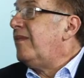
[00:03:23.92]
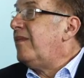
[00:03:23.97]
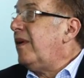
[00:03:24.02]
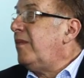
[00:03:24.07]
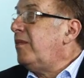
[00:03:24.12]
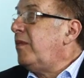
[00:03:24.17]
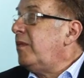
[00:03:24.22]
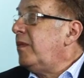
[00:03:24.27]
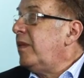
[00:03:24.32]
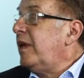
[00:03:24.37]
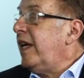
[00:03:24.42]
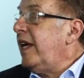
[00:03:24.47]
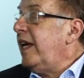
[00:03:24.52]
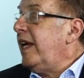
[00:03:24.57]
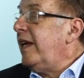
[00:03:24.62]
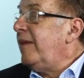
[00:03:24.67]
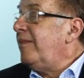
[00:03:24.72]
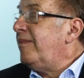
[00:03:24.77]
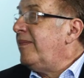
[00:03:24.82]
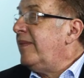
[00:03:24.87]

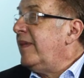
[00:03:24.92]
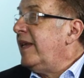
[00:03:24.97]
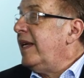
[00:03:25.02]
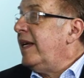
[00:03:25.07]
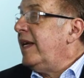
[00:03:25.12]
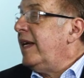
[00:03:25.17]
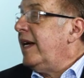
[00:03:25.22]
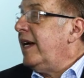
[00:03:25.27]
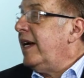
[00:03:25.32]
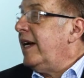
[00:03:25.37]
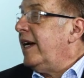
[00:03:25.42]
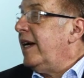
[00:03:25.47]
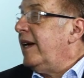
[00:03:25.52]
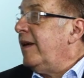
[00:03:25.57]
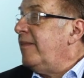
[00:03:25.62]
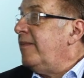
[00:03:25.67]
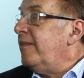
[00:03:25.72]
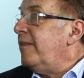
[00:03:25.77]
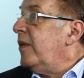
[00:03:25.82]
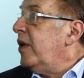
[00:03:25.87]
Probably
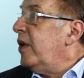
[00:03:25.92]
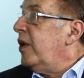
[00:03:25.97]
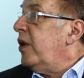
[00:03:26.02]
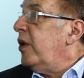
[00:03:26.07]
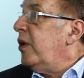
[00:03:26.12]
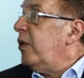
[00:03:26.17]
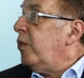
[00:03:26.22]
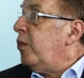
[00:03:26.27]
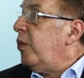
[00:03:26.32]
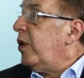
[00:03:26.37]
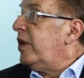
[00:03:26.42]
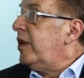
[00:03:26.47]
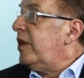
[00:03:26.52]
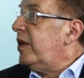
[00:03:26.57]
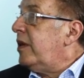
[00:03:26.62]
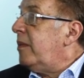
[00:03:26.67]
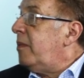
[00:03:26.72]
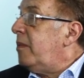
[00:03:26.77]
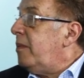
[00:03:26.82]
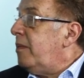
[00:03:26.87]
um, what,
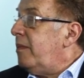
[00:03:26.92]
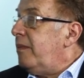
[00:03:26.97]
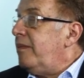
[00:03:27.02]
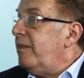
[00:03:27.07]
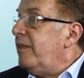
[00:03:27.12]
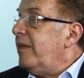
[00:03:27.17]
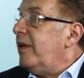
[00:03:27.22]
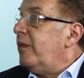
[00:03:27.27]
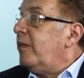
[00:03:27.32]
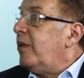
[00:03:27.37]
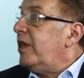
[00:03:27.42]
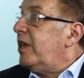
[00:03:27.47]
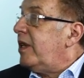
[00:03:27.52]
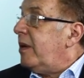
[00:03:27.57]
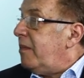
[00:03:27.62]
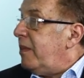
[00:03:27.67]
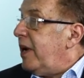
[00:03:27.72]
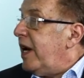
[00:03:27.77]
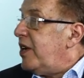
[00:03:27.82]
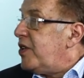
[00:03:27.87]
the, what
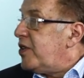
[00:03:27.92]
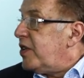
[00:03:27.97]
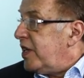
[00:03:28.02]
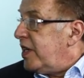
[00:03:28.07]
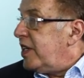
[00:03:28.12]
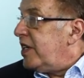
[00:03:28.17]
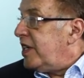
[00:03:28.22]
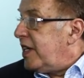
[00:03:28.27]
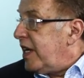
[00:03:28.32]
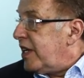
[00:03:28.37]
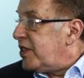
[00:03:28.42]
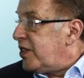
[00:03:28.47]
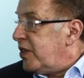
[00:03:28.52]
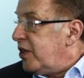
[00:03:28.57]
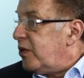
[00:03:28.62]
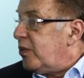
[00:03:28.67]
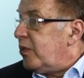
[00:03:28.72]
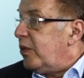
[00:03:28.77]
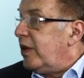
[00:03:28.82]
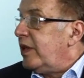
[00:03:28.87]
the patient
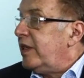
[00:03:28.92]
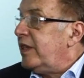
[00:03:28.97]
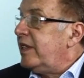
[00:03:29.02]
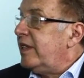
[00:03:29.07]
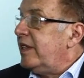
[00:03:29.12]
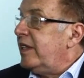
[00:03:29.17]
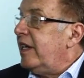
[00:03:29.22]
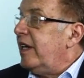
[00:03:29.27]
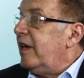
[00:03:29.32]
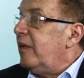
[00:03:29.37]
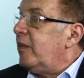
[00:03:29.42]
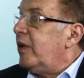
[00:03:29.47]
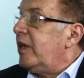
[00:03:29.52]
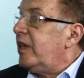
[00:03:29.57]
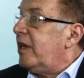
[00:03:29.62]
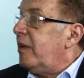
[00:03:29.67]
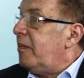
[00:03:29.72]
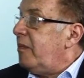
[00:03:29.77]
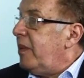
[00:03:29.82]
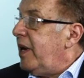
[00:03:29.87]
doesn't want and
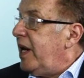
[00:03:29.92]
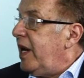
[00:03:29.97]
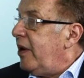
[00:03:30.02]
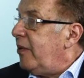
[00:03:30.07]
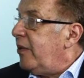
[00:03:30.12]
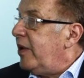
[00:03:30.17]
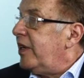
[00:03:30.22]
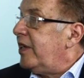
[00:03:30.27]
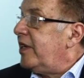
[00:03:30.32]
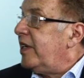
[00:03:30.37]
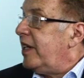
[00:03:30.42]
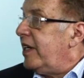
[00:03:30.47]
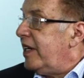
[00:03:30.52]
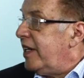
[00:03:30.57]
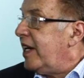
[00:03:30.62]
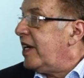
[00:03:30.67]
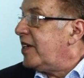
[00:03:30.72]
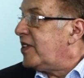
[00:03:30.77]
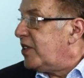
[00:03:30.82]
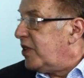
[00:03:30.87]
what the parent
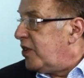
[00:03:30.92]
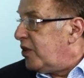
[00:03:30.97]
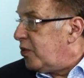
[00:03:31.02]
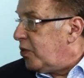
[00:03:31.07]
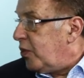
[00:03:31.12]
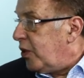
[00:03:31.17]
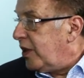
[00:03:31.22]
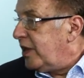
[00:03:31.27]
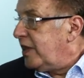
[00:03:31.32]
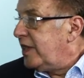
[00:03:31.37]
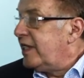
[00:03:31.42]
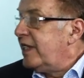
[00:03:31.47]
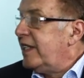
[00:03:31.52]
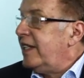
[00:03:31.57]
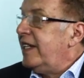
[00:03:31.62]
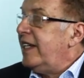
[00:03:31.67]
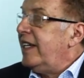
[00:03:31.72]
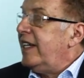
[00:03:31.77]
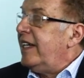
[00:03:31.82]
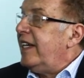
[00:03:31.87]
doesn't want
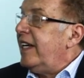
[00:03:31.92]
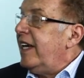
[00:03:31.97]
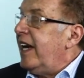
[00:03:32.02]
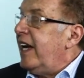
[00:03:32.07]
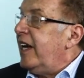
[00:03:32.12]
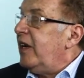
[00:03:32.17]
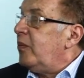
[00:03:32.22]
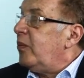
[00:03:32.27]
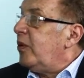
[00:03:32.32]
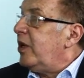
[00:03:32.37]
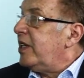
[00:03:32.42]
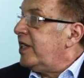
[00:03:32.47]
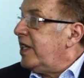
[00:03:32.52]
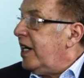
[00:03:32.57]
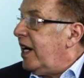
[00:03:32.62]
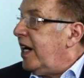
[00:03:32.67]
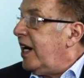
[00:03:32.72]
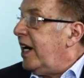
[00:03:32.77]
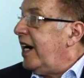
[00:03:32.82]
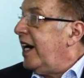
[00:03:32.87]
and what
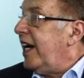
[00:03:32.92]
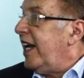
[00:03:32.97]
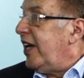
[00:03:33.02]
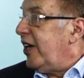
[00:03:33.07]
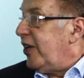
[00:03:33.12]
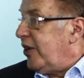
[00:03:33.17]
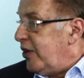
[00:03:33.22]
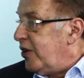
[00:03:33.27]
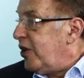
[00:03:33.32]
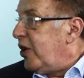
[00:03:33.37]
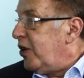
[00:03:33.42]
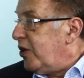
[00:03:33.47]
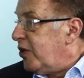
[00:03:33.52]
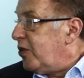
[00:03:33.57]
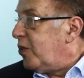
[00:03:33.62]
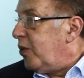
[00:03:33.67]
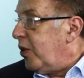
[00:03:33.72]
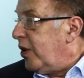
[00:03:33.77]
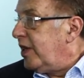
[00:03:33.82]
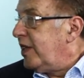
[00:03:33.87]
I don't
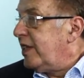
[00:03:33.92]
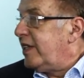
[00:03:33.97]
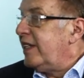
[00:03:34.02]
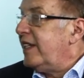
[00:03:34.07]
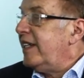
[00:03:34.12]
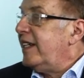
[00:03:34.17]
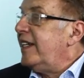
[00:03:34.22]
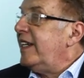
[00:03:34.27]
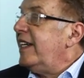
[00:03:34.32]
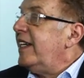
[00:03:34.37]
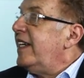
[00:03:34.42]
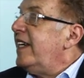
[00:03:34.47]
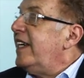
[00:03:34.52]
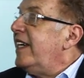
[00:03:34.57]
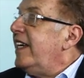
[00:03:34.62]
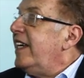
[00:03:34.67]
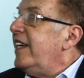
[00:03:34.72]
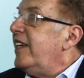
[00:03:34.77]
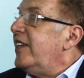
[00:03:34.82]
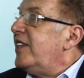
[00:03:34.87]
want
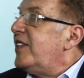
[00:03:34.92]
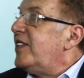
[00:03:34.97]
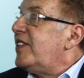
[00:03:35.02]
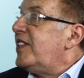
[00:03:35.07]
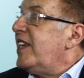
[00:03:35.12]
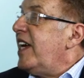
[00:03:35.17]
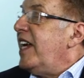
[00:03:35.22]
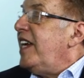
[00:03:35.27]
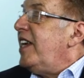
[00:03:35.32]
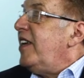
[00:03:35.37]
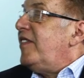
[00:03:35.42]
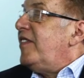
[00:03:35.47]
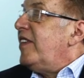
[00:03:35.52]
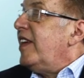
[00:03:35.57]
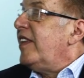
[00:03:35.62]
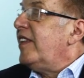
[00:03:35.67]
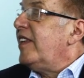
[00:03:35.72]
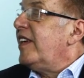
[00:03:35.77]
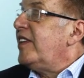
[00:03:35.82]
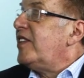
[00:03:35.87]
is
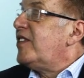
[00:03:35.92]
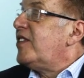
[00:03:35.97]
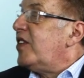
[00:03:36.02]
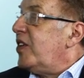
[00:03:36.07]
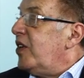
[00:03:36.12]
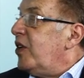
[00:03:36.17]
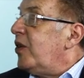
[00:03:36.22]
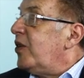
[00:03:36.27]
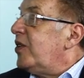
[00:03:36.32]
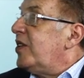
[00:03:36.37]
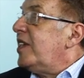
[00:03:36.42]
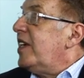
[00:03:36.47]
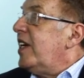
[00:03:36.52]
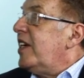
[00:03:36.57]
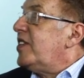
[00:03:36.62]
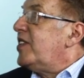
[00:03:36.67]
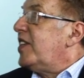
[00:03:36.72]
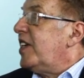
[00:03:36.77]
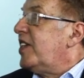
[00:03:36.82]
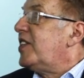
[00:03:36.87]
anything that's not
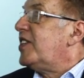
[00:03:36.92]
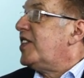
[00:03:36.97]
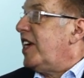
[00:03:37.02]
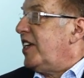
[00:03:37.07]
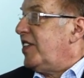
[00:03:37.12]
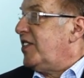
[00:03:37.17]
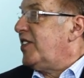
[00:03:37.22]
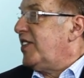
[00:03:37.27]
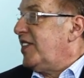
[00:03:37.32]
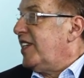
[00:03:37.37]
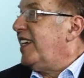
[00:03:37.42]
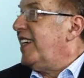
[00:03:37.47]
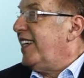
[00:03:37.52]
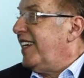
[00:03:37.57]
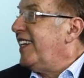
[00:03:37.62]
a success.